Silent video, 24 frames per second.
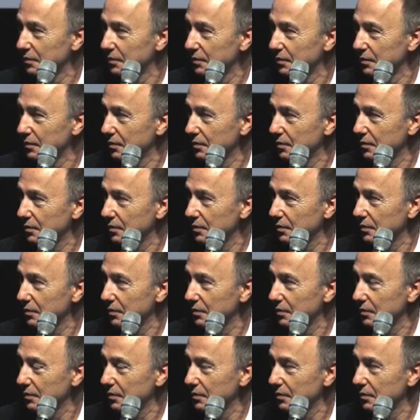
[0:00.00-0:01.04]

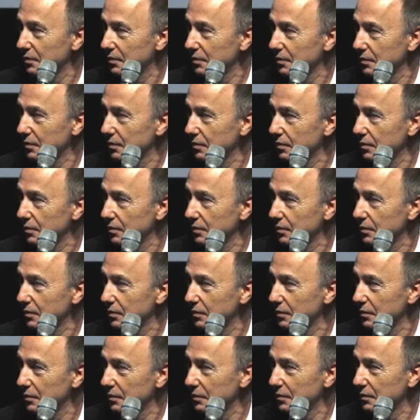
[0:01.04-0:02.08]

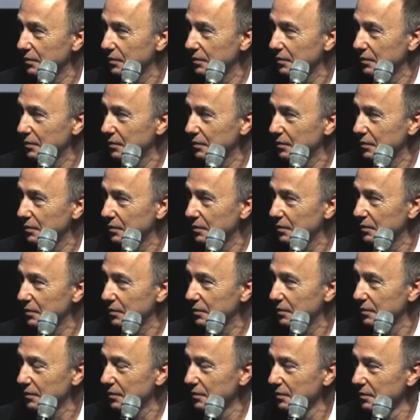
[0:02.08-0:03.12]

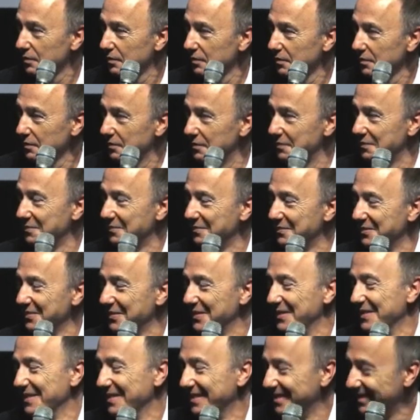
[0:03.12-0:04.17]

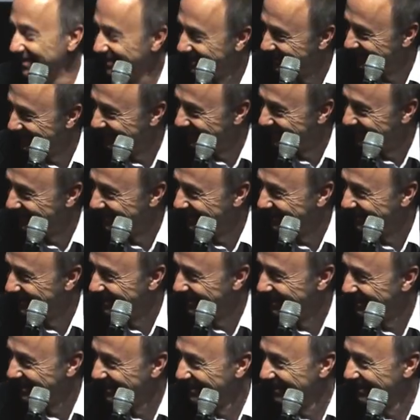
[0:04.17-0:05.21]

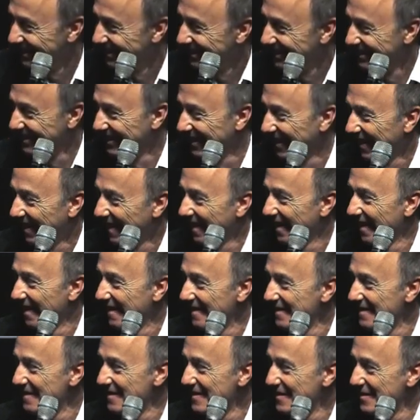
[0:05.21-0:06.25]

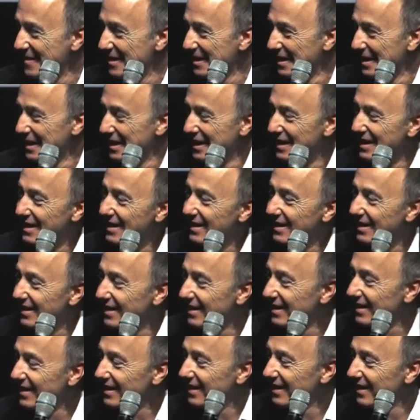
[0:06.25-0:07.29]

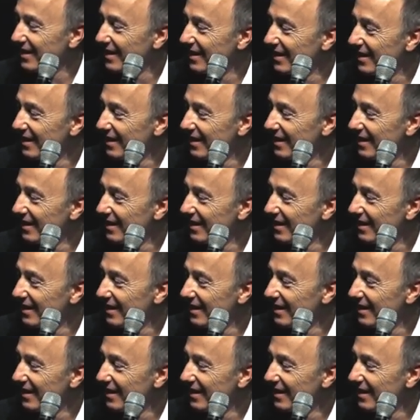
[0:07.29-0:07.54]
[no speech]